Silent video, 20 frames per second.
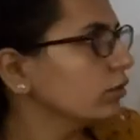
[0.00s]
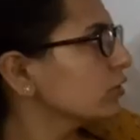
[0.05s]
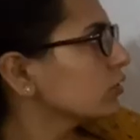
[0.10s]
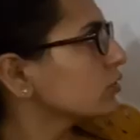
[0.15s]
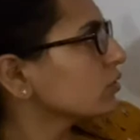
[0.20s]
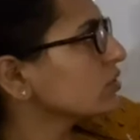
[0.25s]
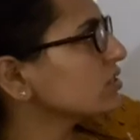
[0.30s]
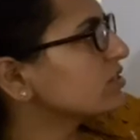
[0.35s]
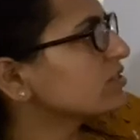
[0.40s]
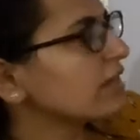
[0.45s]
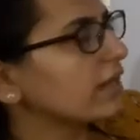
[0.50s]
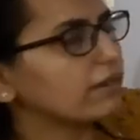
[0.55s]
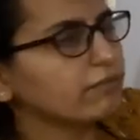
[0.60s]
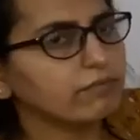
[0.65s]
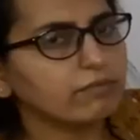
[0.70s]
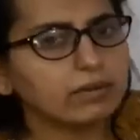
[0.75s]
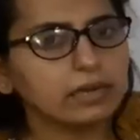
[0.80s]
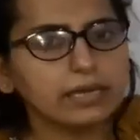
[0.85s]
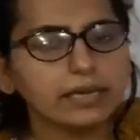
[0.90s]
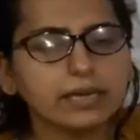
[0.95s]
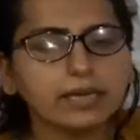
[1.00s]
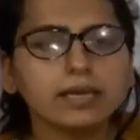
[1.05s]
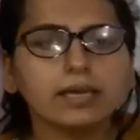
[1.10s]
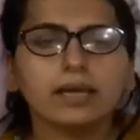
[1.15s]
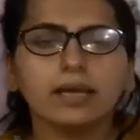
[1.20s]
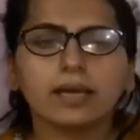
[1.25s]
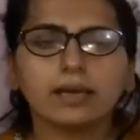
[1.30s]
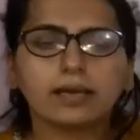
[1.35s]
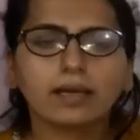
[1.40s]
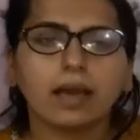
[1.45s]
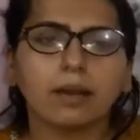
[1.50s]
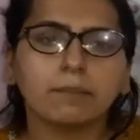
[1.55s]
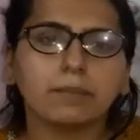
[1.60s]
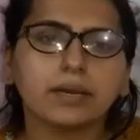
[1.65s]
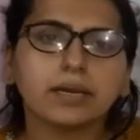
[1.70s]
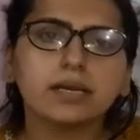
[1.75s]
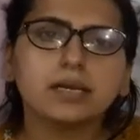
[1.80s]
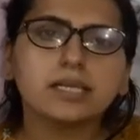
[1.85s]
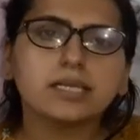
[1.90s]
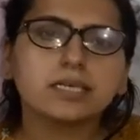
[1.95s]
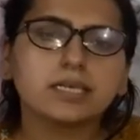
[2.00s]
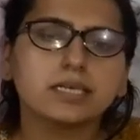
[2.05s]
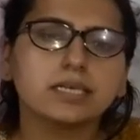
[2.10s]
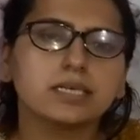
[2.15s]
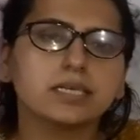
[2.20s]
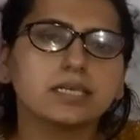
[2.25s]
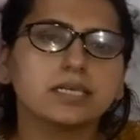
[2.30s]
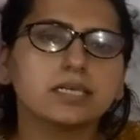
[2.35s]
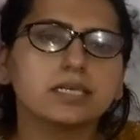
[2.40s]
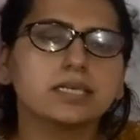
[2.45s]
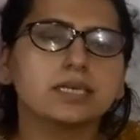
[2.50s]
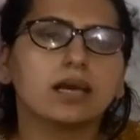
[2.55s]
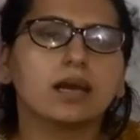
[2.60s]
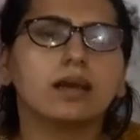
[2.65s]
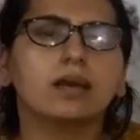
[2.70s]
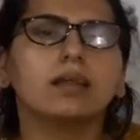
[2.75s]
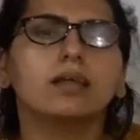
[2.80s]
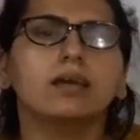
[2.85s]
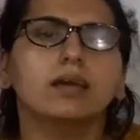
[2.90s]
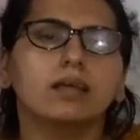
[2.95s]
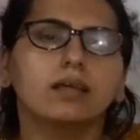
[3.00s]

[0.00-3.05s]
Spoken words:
So generally chemical changes are